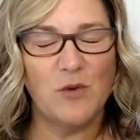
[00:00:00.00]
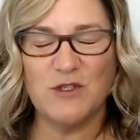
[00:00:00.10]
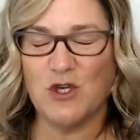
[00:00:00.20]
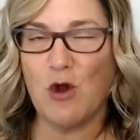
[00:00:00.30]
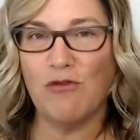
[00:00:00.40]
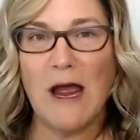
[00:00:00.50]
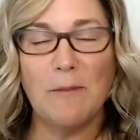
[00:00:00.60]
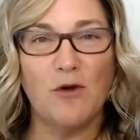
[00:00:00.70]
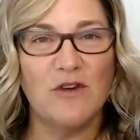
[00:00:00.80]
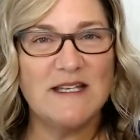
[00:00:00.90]
There was no
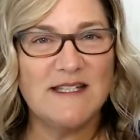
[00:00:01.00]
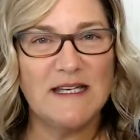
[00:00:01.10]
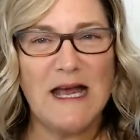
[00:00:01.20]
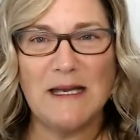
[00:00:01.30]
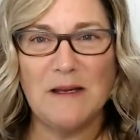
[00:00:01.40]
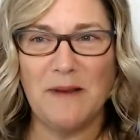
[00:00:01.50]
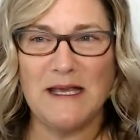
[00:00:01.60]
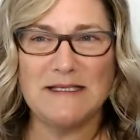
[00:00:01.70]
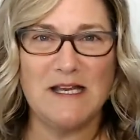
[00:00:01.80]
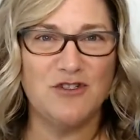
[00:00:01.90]
rhyme or reason. I didn't
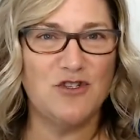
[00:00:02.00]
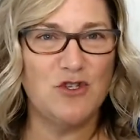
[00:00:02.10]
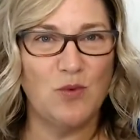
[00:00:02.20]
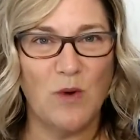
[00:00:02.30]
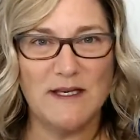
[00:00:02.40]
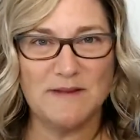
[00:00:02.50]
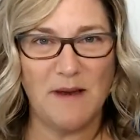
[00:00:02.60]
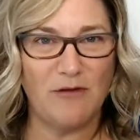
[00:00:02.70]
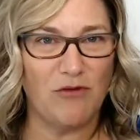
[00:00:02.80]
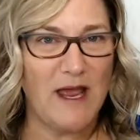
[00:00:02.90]
pay attention to what
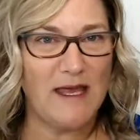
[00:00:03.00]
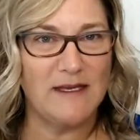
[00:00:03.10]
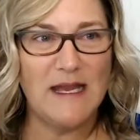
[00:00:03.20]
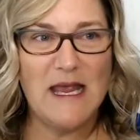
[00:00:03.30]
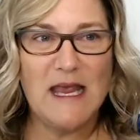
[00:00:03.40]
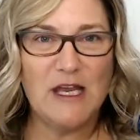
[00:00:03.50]
is my rent,